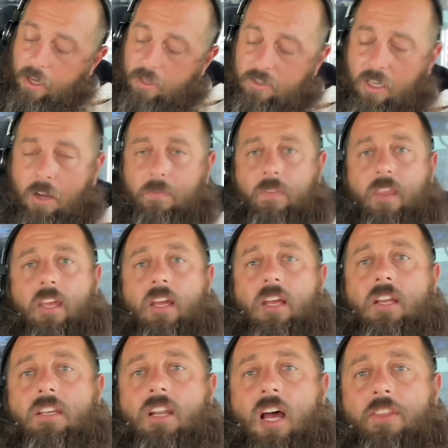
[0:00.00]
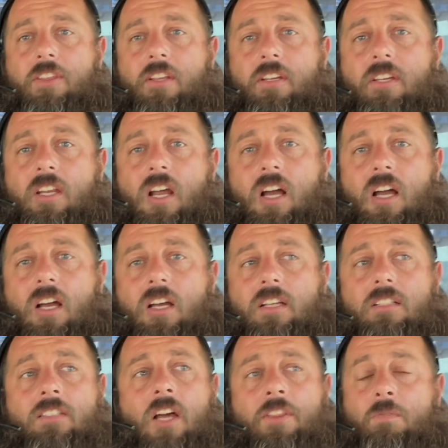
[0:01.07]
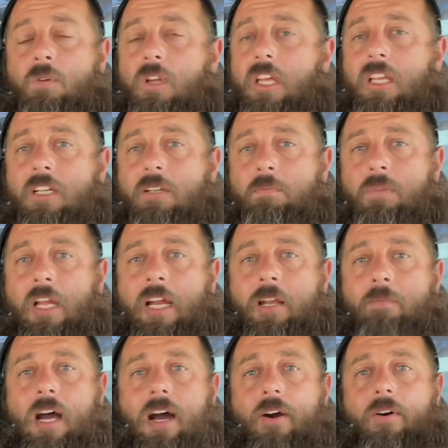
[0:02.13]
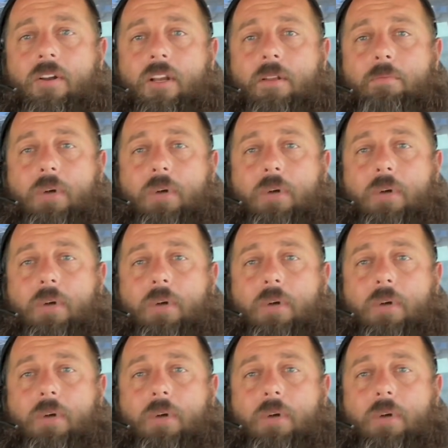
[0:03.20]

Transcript: So nothing really to complain about.